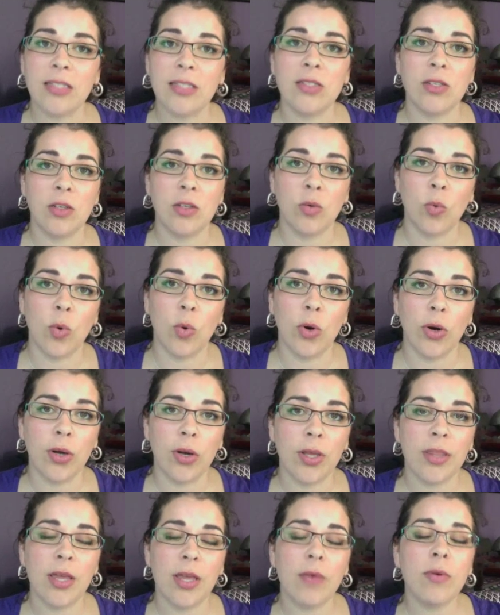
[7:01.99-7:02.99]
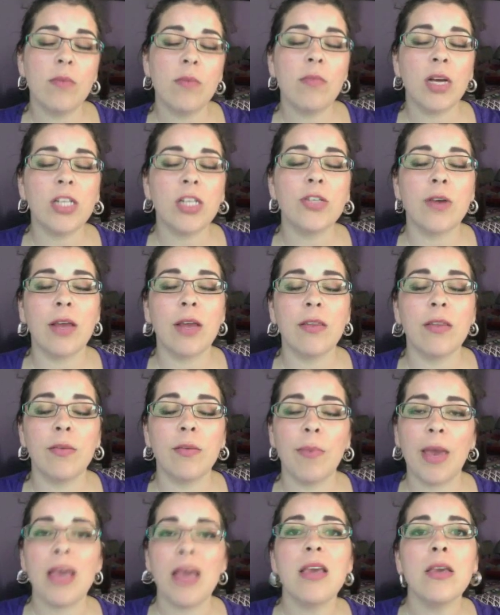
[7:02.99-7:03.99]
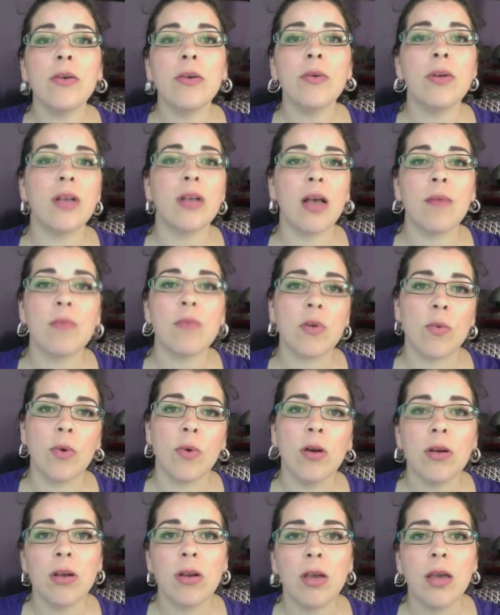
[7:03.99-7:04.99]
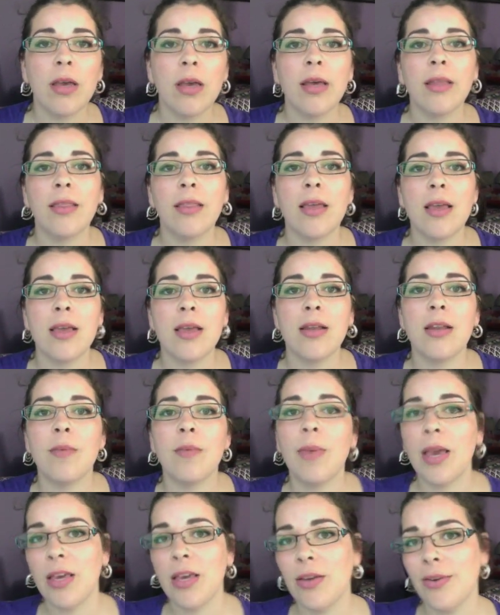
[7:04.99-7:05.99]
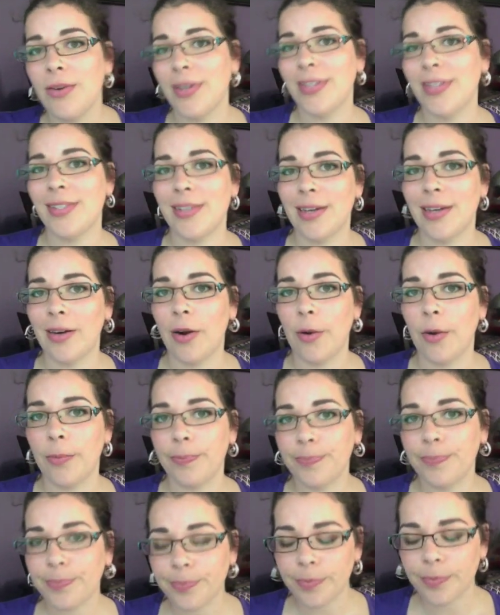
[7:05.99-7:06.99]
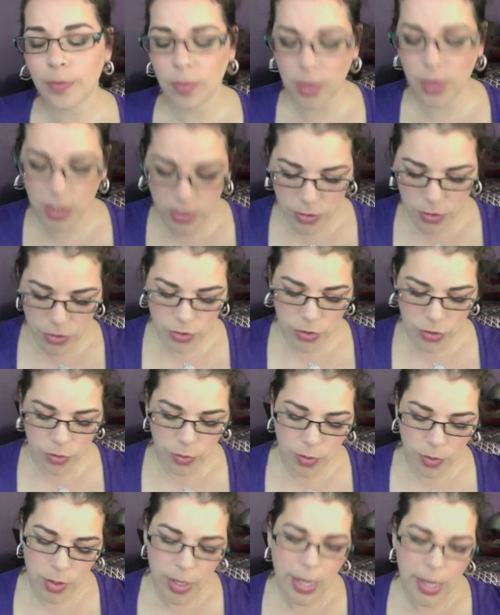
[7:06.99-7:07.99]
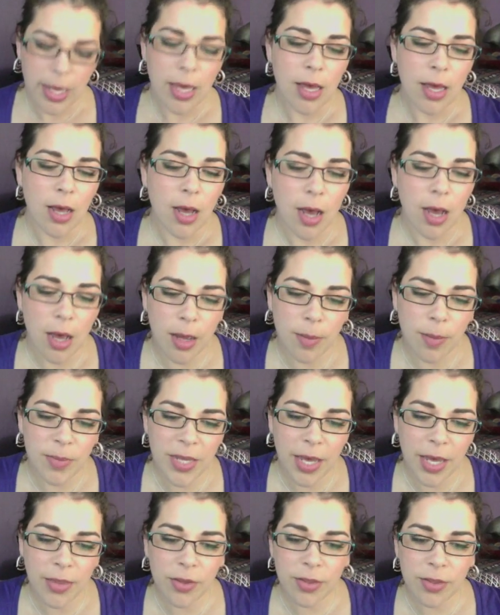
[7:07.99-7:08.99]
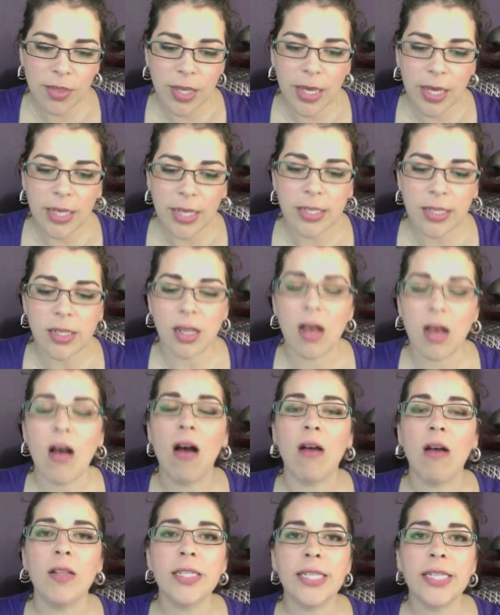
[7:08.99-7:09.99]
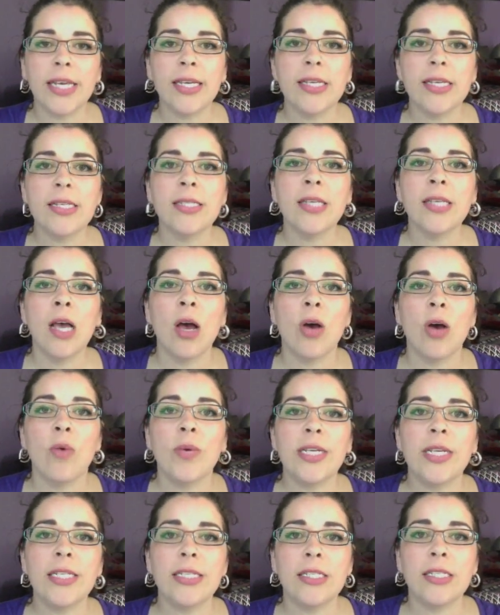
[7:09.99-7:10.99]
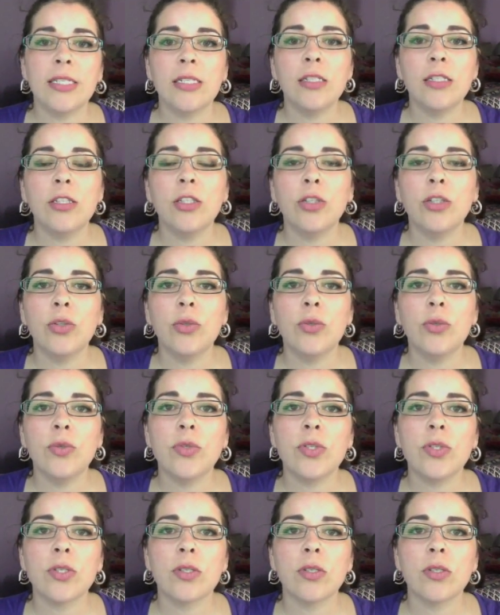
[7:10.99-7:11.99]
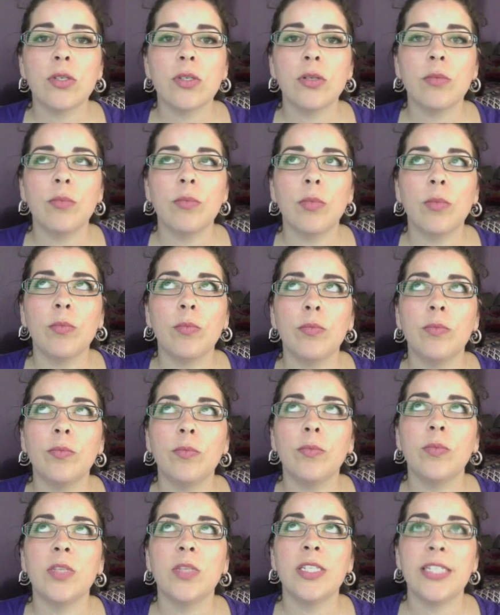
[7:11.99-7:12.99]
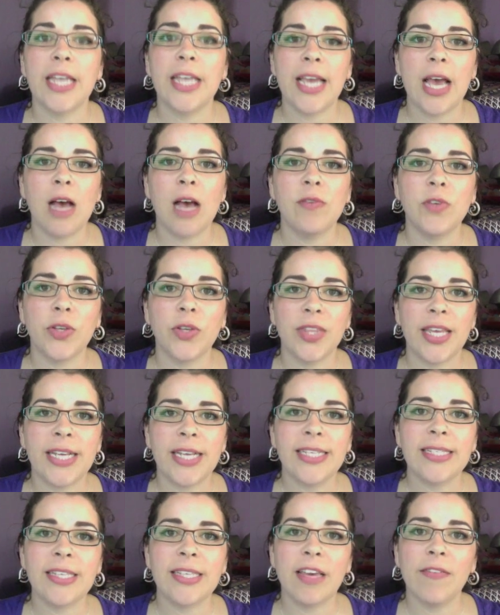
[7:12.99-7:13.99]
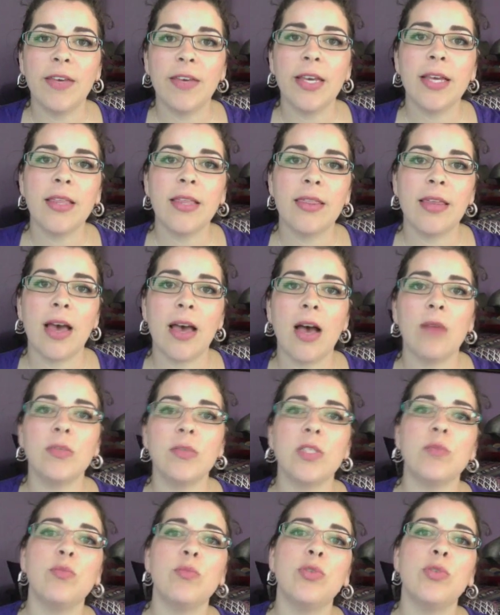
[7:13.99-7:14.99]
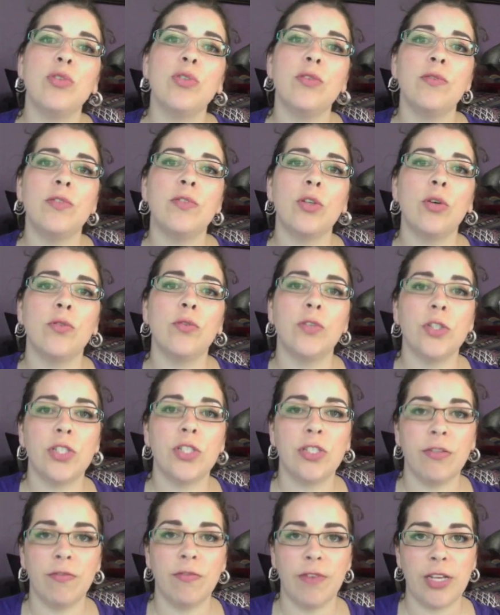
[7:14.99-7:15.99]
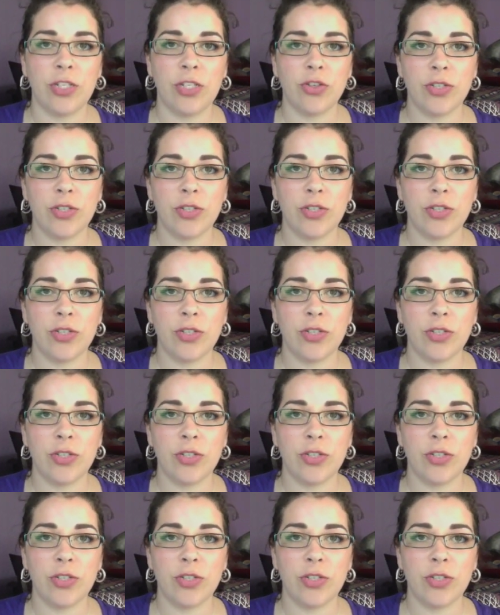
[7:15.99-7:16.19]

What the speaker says: They would much rather pay you to come to work than to pay you to sit at home. So the other thing are the holidays. We did lose the day after Thanksgiving. That was moved over to Veterans Day.